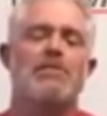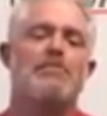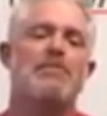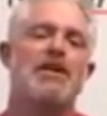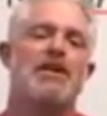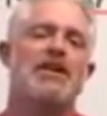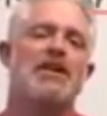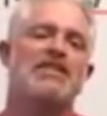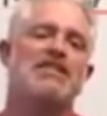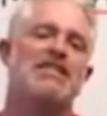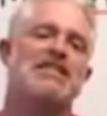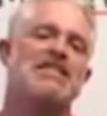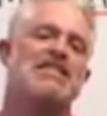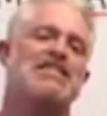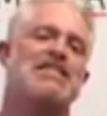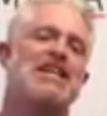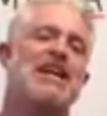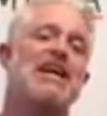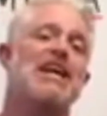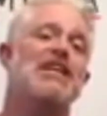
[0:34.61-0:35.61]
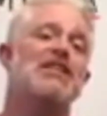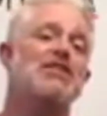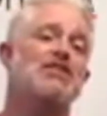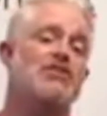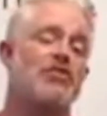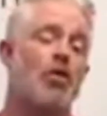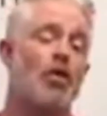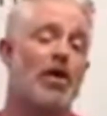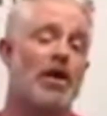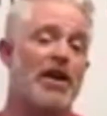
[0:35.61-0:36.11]
because it stands
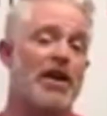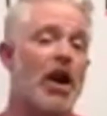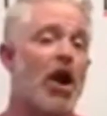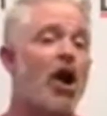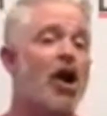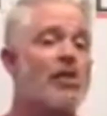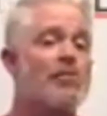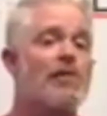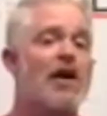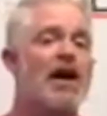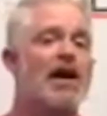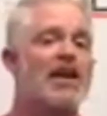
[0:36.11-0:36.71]
for, in our